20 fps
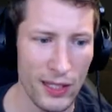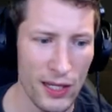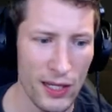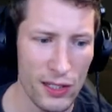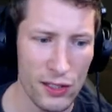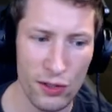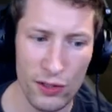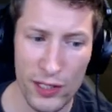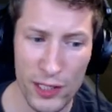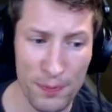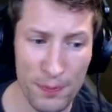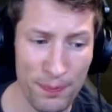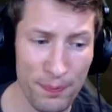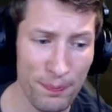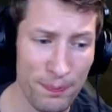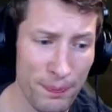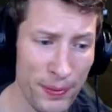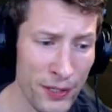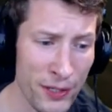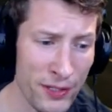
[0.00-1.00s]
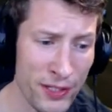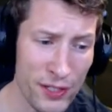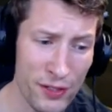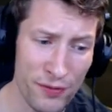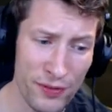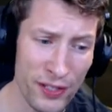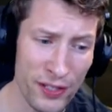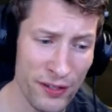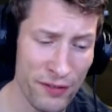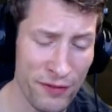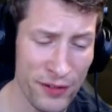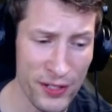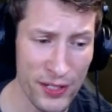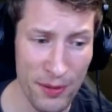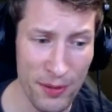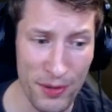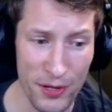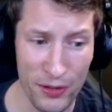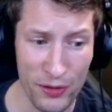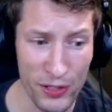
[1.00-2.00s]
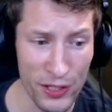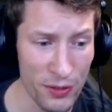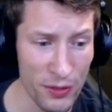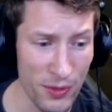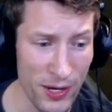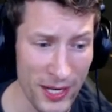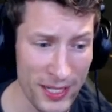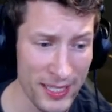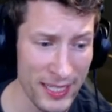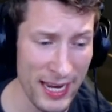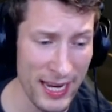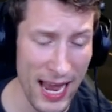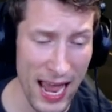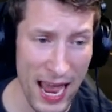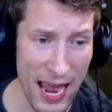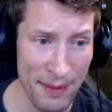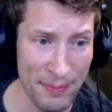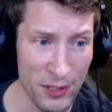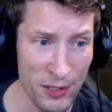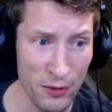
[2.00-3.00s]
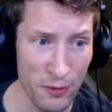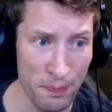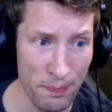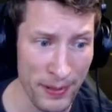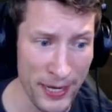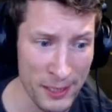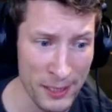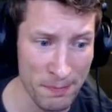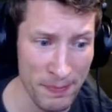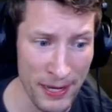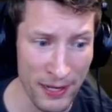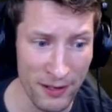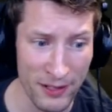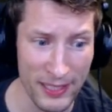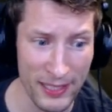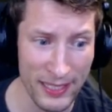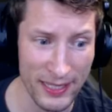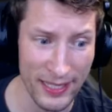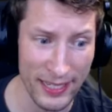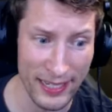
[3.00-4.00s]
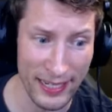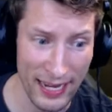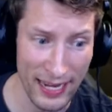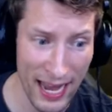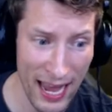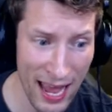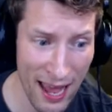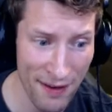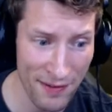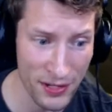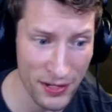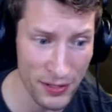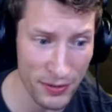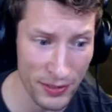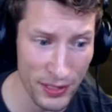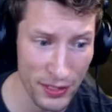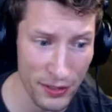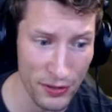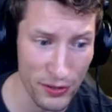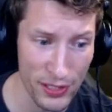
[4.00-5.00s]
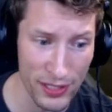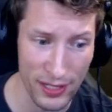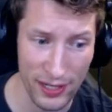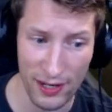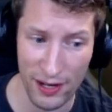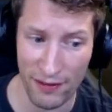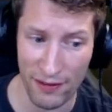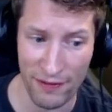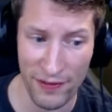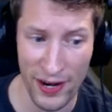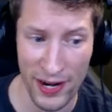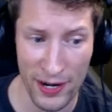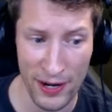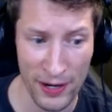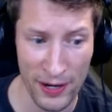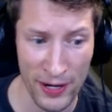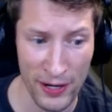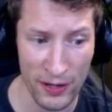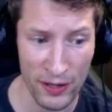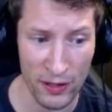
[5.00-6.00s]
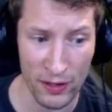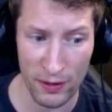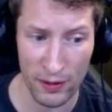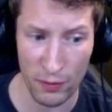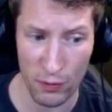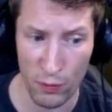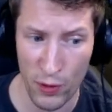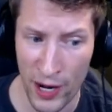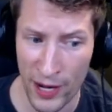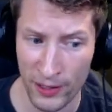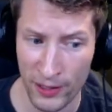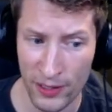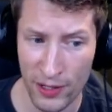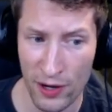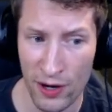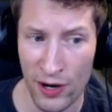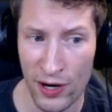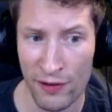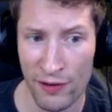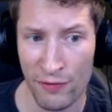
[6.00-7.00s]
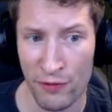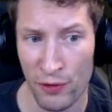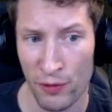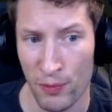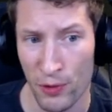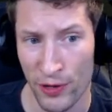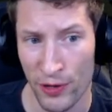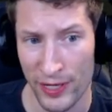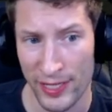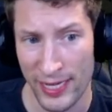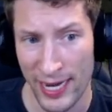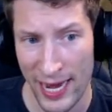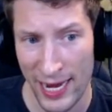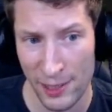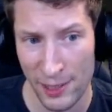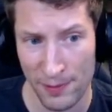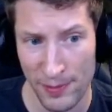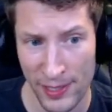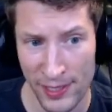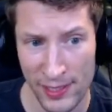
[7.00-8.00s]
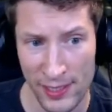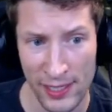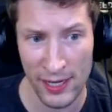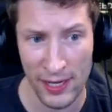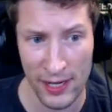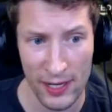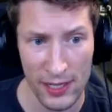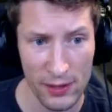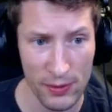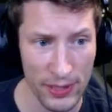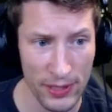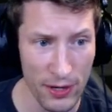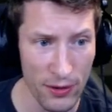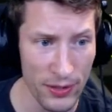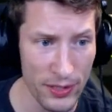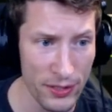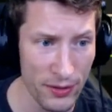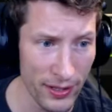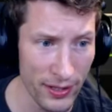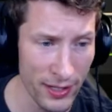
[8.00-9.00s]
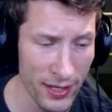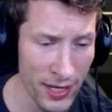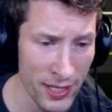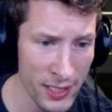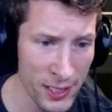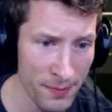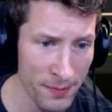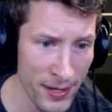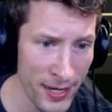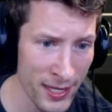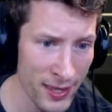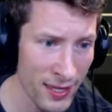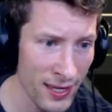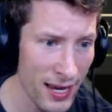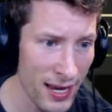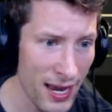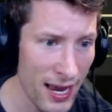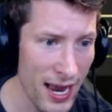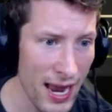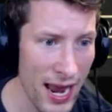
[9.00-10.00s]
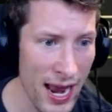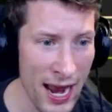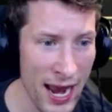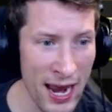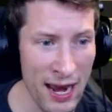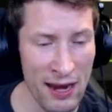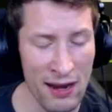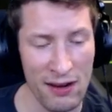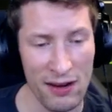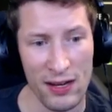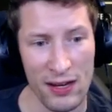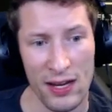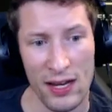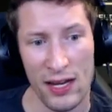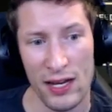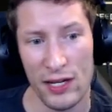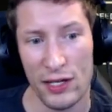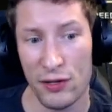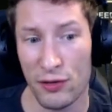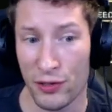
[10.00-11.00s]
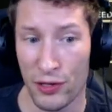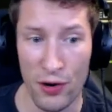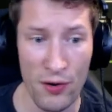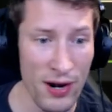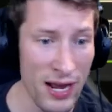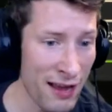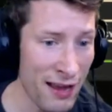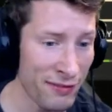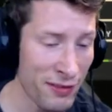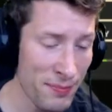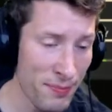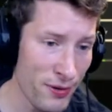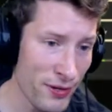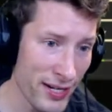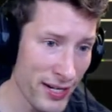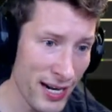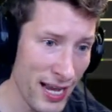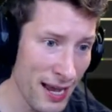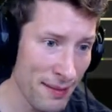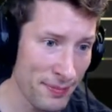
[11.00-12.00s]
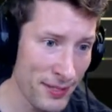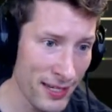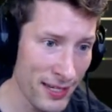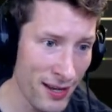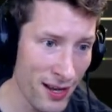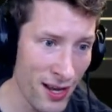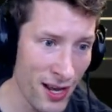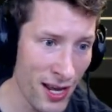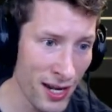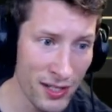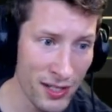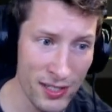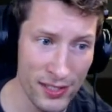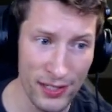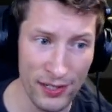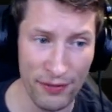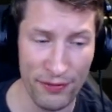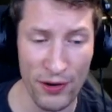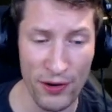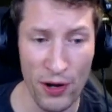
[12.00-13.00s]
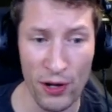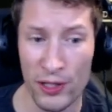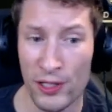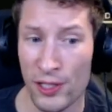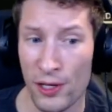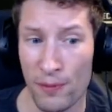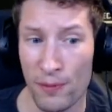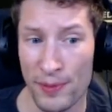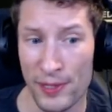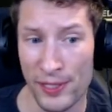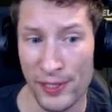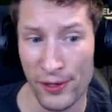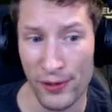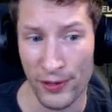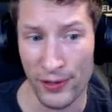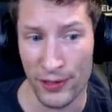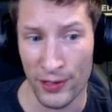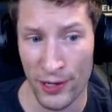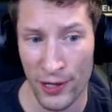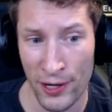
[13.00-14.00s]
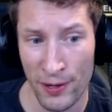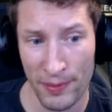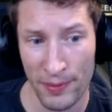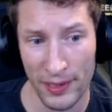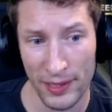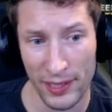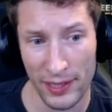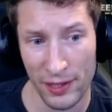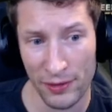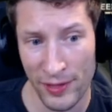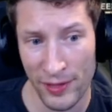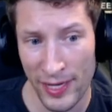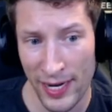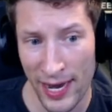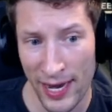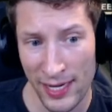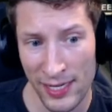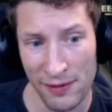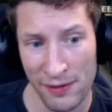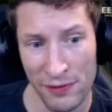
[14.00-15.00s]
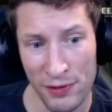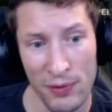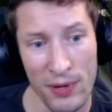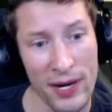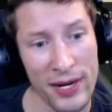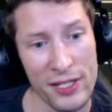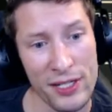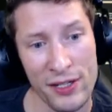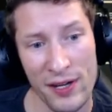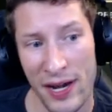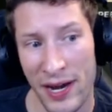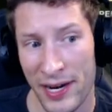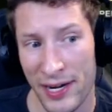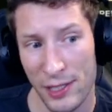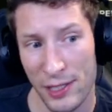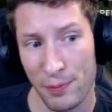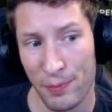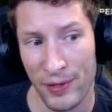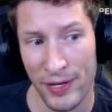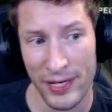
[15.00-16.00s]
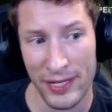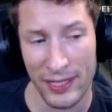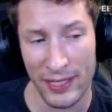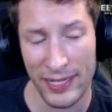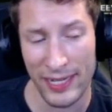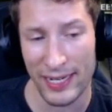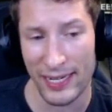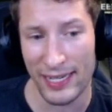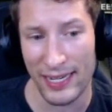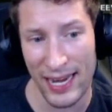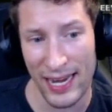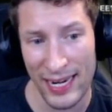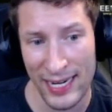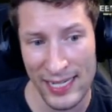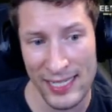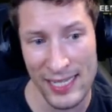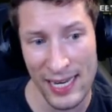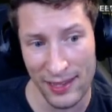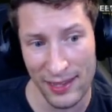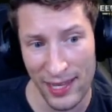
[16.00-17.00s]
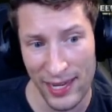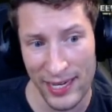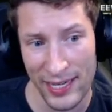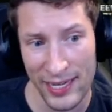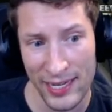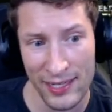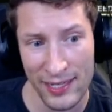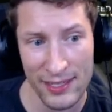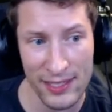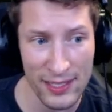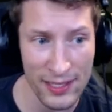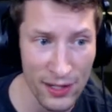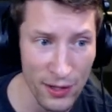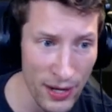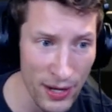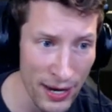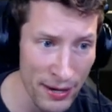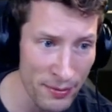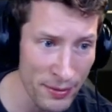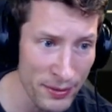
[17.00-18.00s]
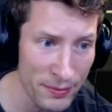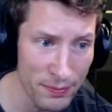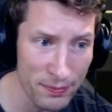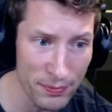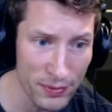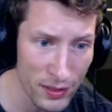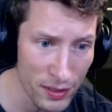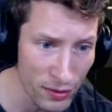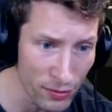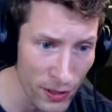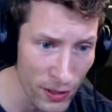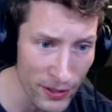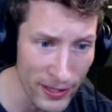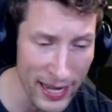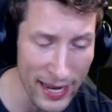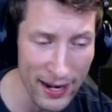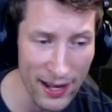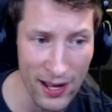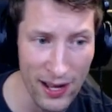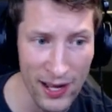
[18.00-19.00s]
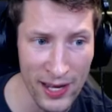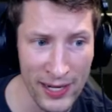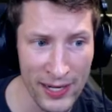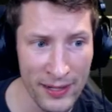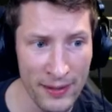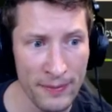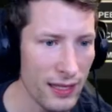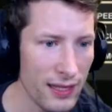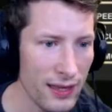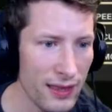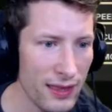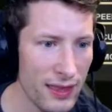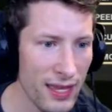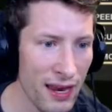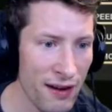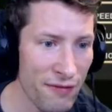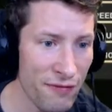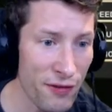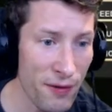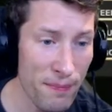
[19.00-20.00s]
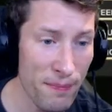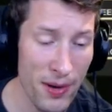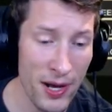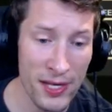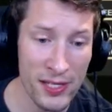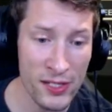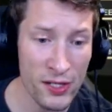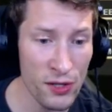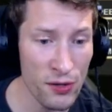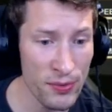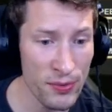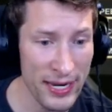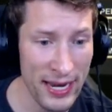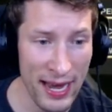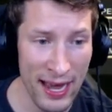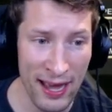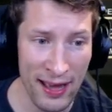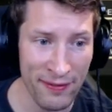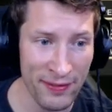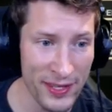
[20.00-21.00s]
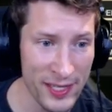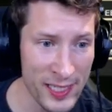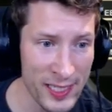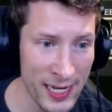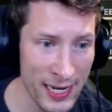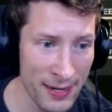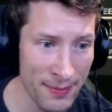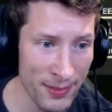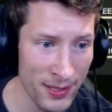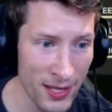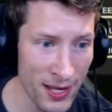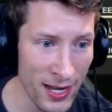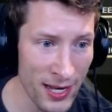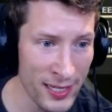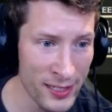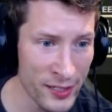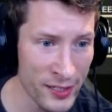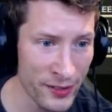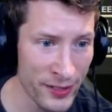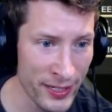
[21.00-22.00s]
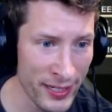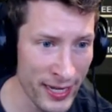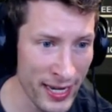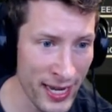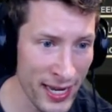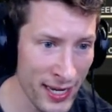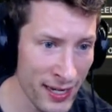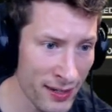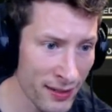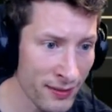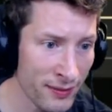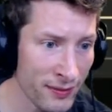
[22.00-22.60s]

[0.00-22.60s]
So this build is really for someone who just wants the absolute best Pellington they can have, because we're going to use the Gunfighter wild card for more attachments. So we go into our Gunsmith, and you don't have to put an optic on because the default scope is so good, but the 3X, if you want to try it, is pretty clean and nice. I like it, so I would throw that on. Then for muzzle, we have the stabilizer again.